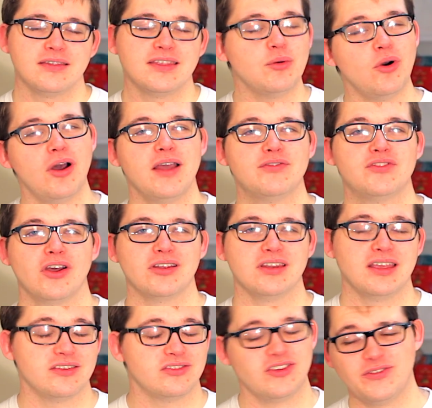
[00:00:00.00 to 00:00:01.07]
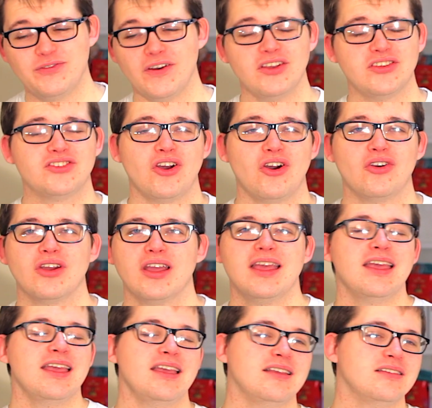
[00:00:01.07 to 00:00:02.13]
Now, what I've done is the first song
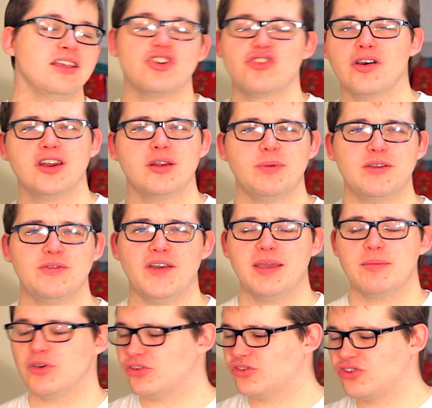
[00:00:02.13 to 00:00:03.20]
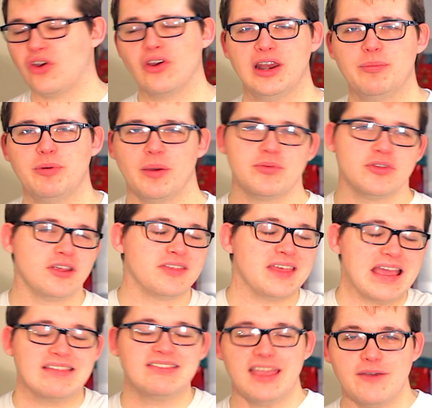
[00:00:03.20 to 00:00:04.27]
is incredibly famous, totally popular, they
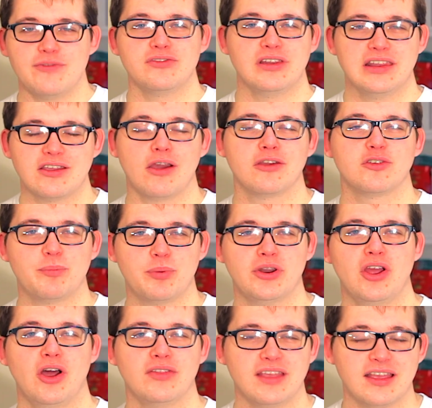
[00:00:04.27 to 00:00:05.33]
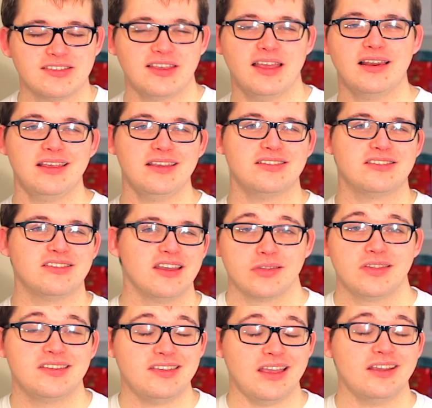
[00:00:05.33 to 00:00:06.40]
are definitely going to put it on their set list.
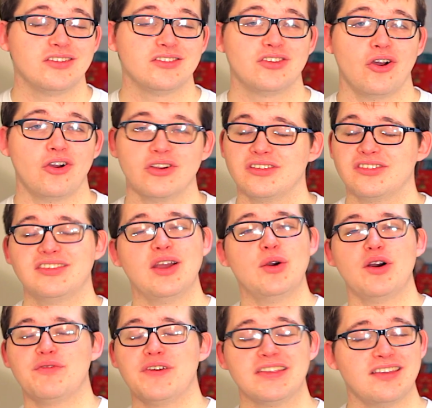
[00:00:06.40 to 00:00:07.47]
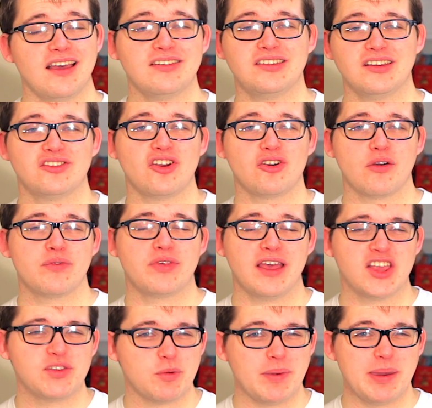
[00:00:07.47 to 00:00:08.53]
The second song is still a fantastic song of
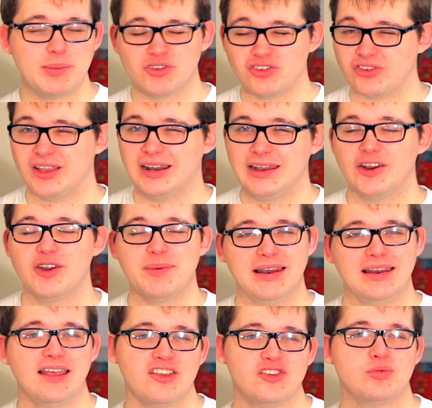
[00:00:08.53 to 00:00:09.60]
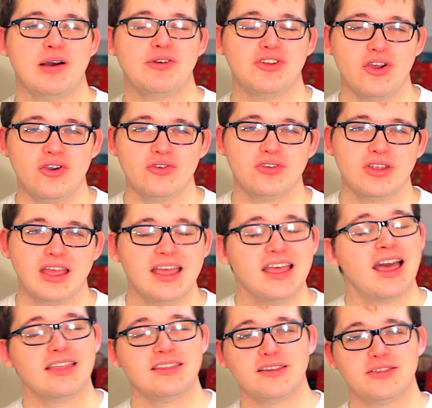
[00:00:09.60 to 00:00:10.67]
theirs, but maybe just a little bit less well known.
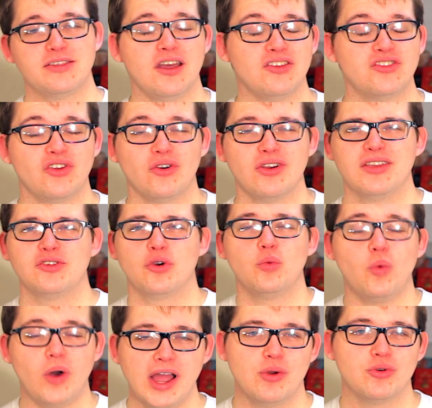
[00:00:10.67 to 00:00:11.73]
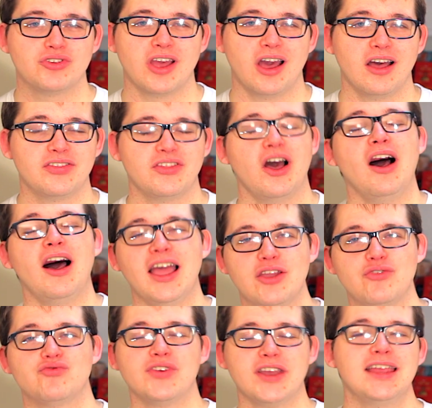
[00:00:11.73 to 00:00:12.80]
And the third song is a wild card that
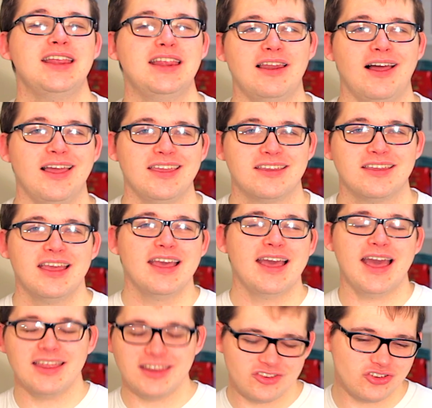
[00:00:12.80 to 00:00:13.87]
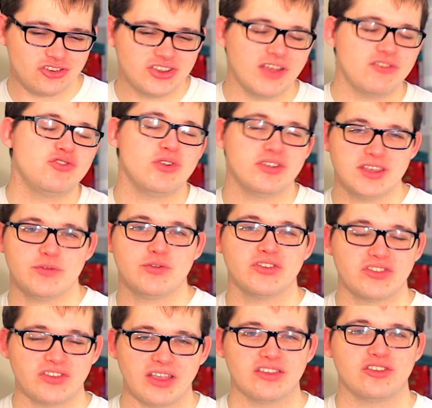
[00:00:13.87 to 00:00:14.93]
I really like, and it just gives you a different
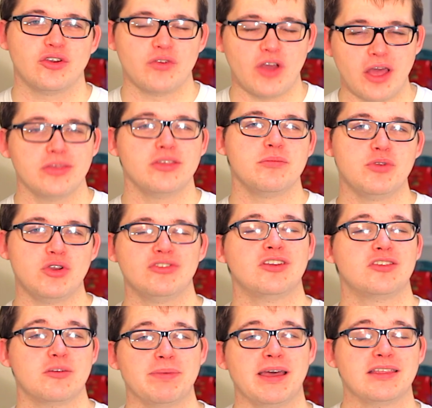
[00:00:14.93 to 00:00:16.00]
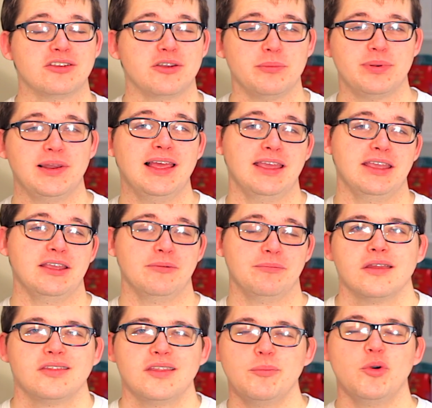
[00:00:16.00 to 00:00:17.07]
sense of other music the band can play.
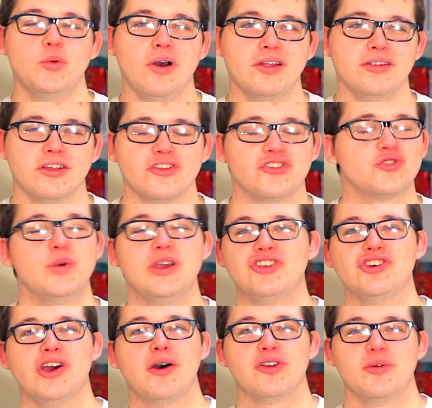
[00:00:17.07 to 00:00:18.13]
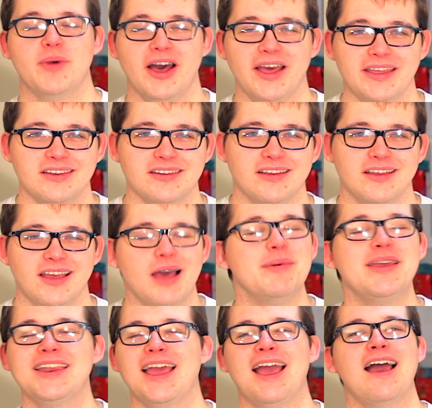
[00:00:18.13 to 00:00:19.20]
Number one, Sweet Child of Mine. I
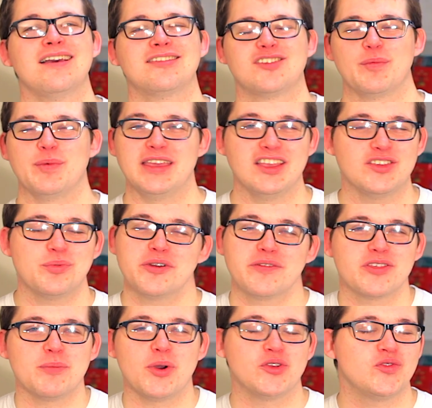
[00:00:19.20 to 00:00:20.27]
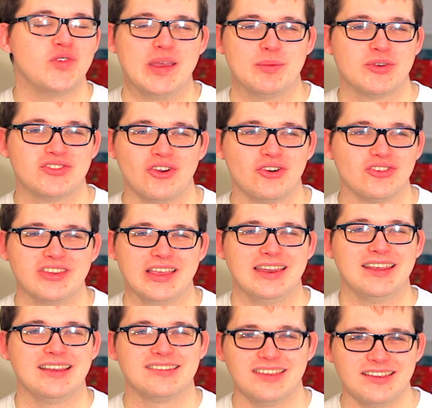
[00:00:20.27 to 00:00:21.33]
mean, it has to be. It's one of the most famous songs in
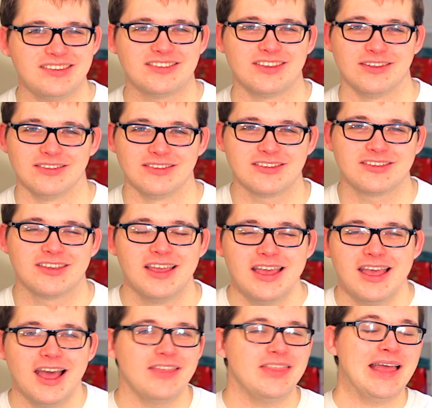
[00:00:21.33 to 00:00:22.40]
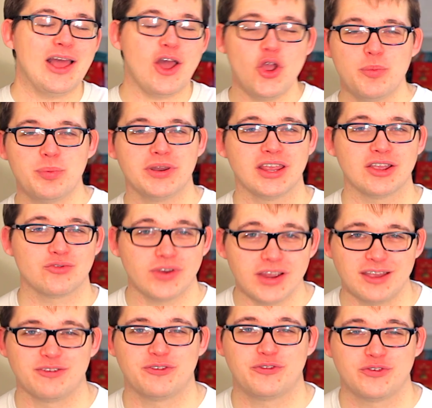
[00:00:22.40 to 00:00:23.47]
existence. And that opening
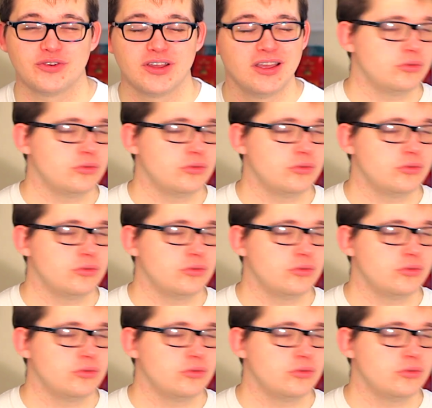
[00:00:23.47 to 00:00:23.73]
riff.